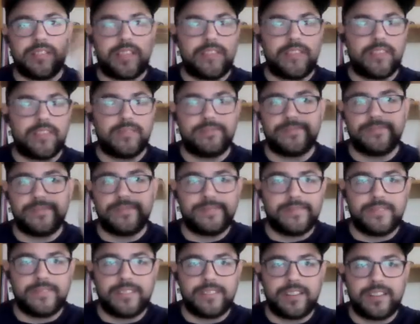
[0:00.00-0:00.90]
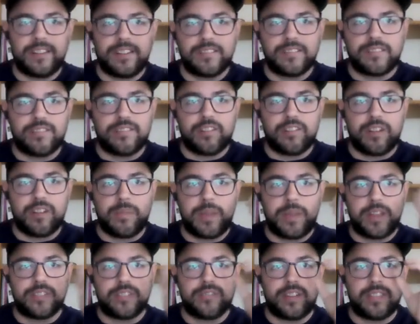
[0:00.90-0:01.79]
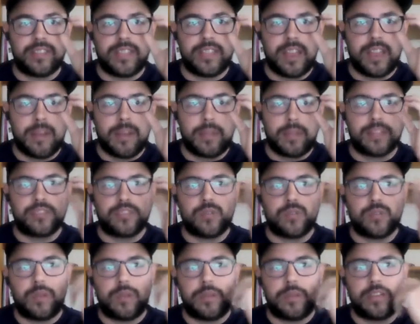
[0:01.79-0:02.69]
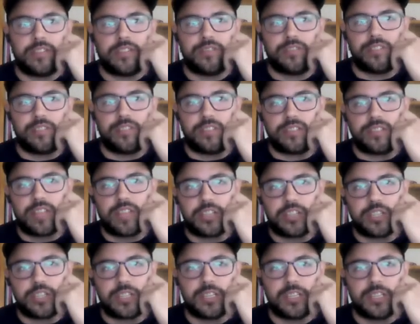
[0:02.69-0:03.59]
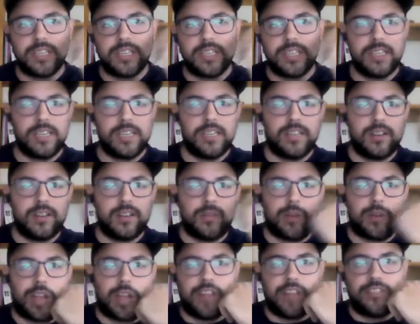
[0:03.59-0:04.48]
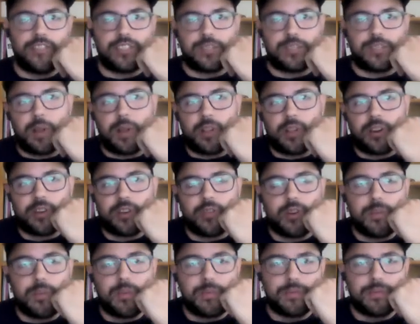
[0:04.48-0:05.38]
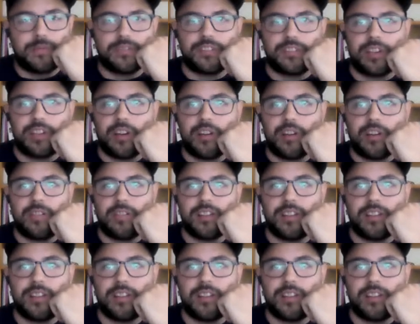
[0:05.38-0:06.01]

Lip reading: given there's 30 minutes right there, plus 20 minutes for discussion. We're kind of a smaller group, so